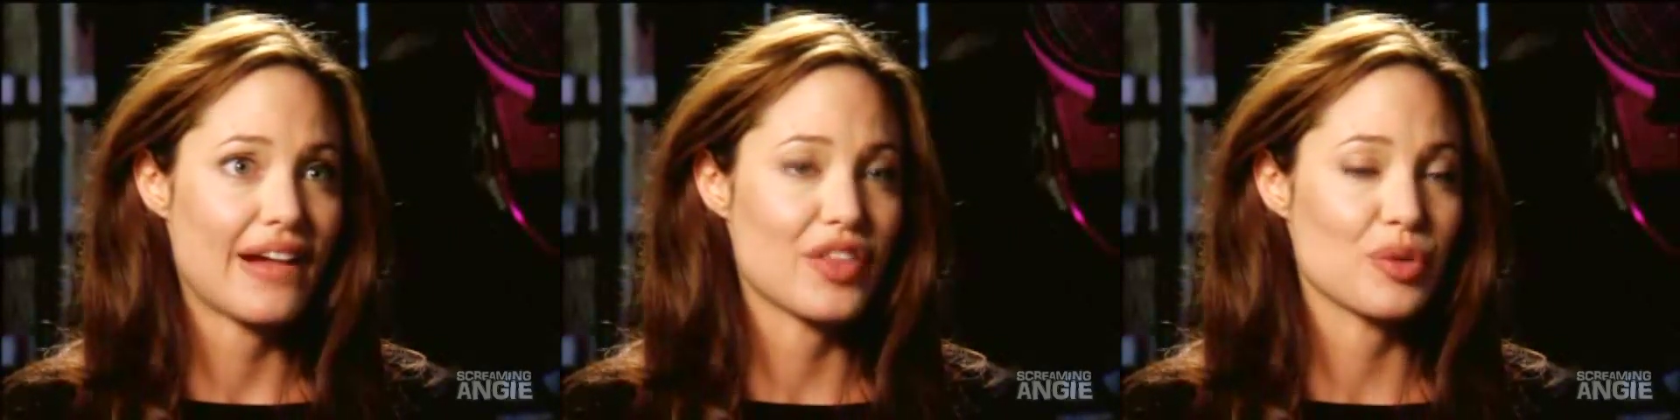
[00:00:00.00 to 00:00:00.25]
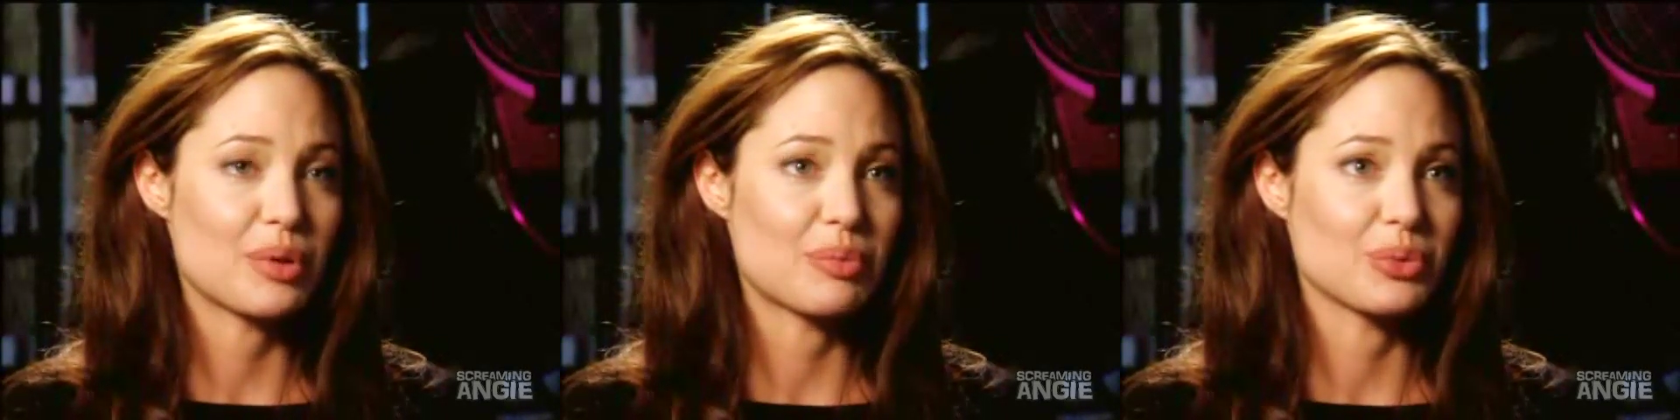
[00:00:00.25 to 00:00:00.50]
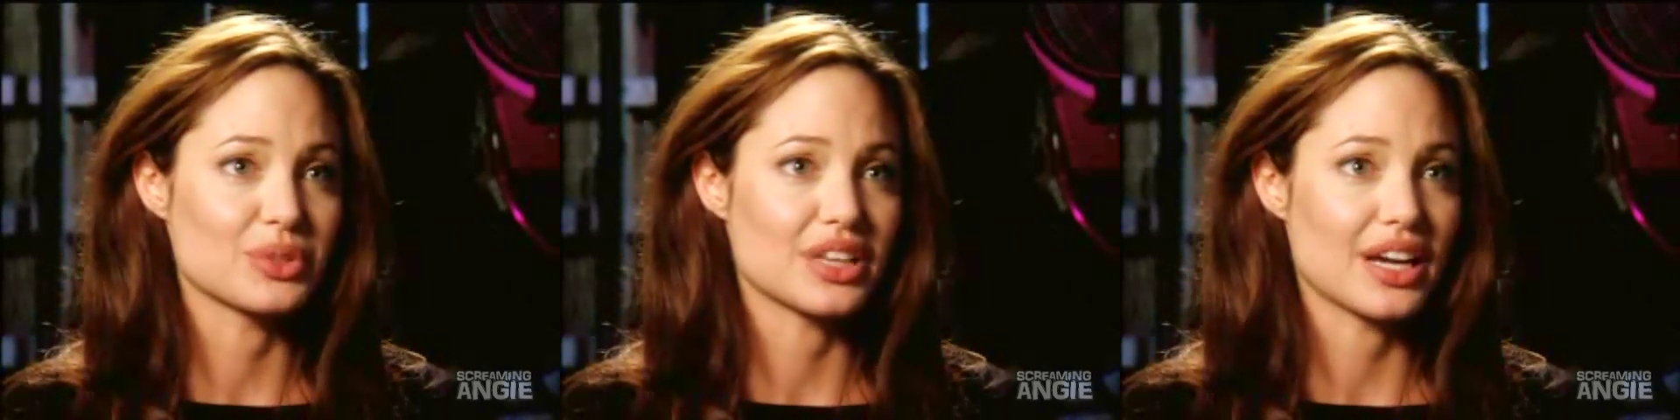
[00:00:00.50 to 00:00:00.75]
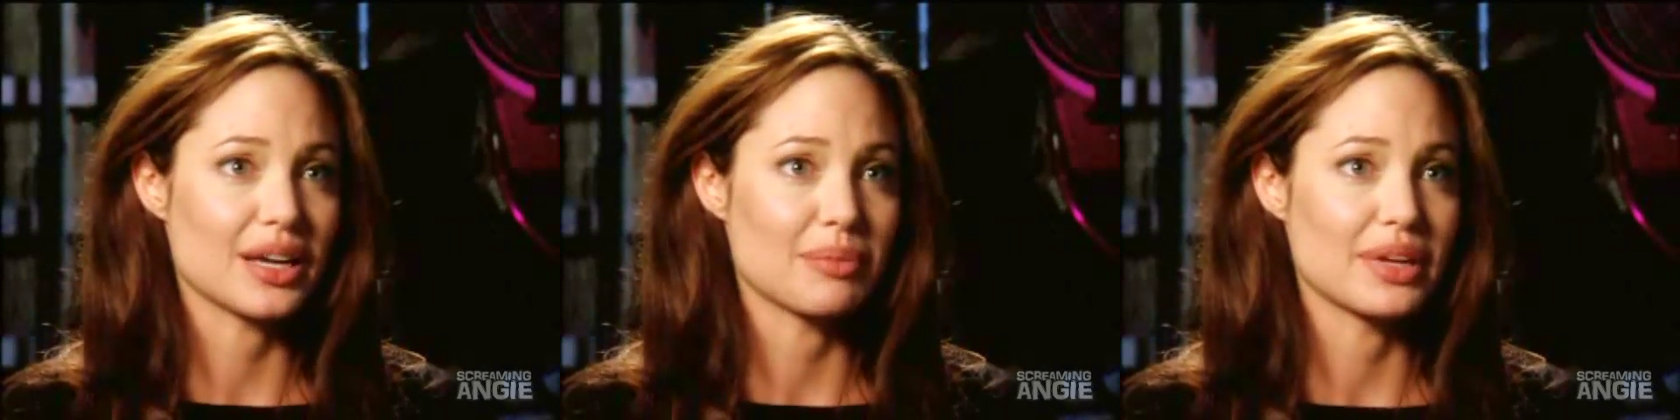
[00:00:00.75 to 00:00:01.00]
other people were
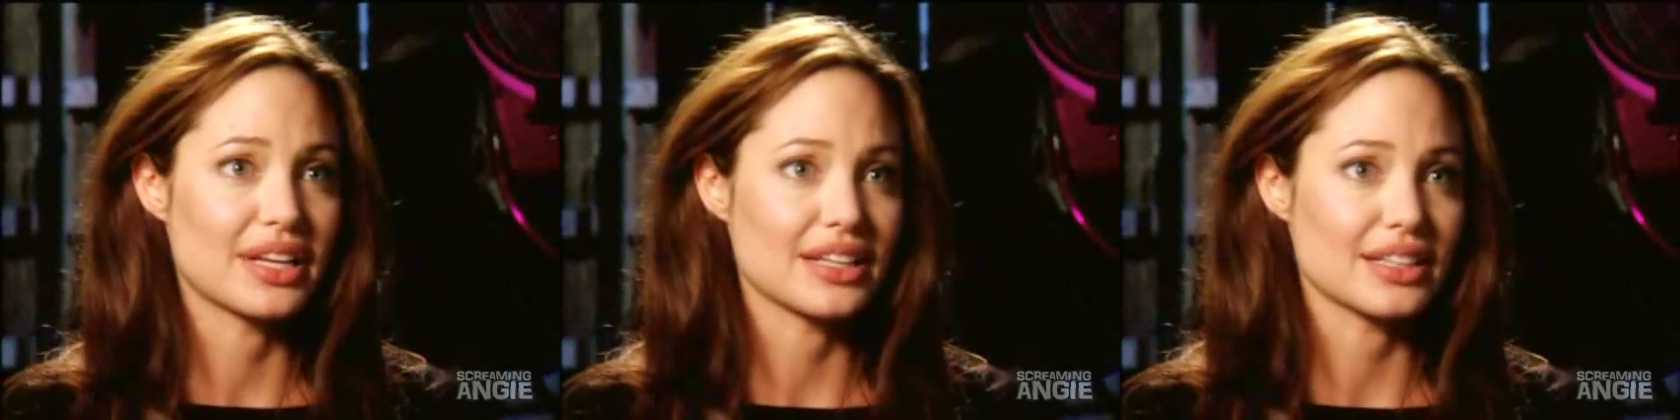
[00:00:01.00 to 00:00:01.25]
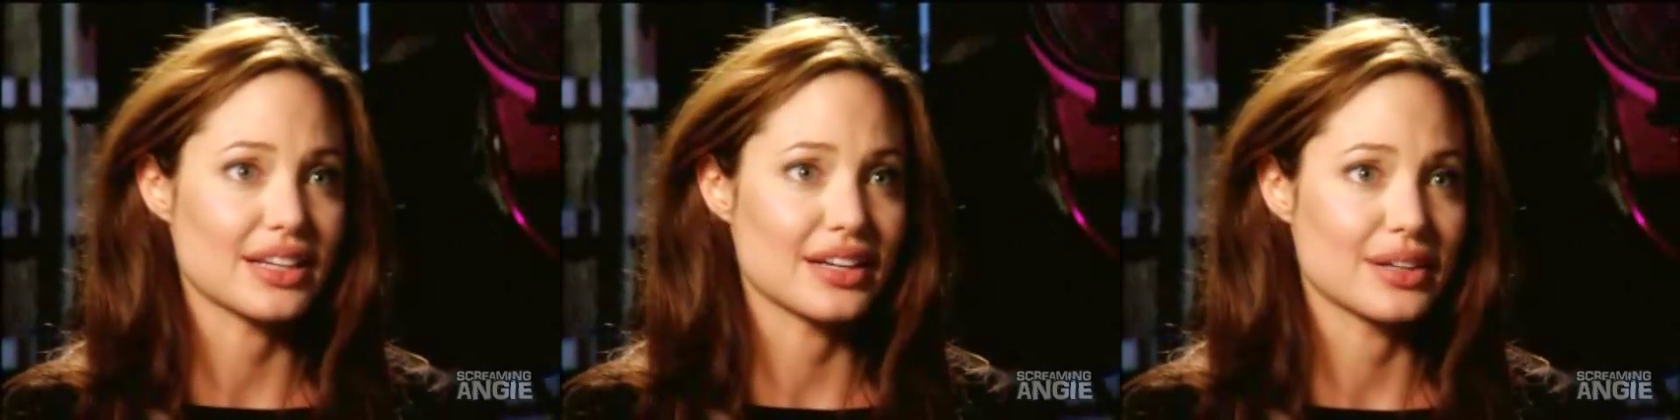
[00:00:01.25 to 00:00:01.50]
dying immediately.